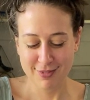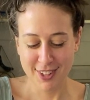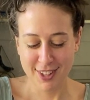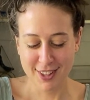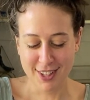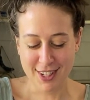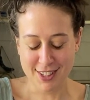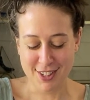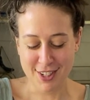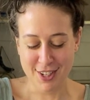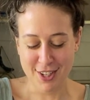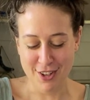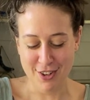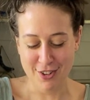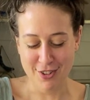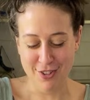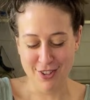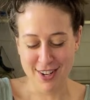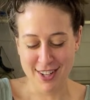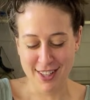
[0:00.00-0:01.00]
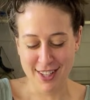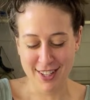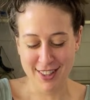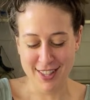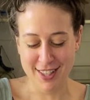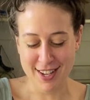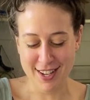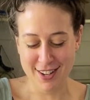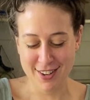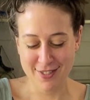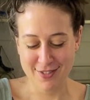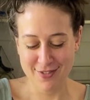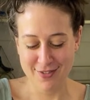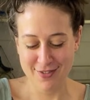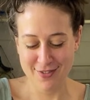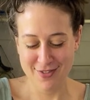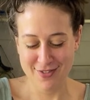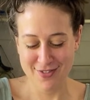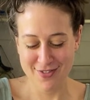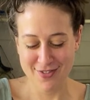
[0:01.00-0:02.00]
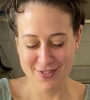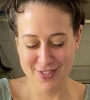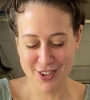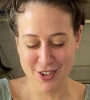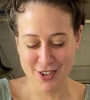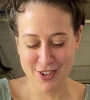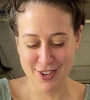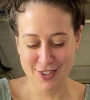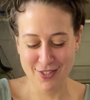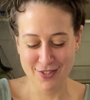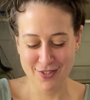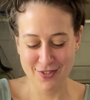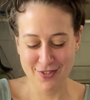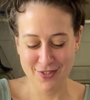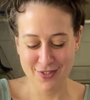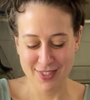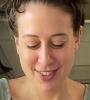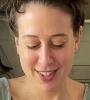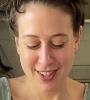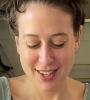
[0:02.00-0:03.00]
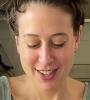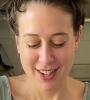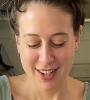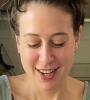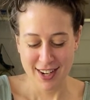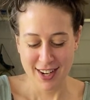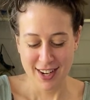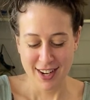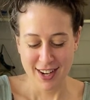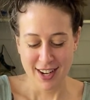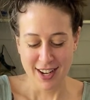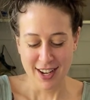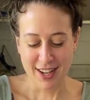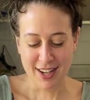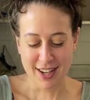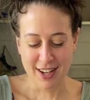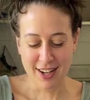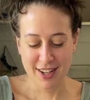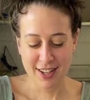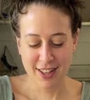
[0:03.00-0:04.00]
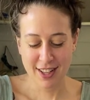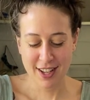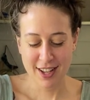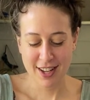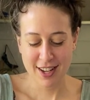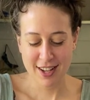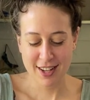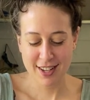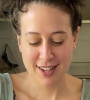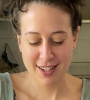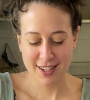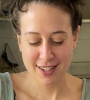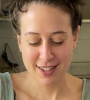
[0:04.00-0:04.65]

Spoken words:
That's cute. I like that. Aw. I kind of like.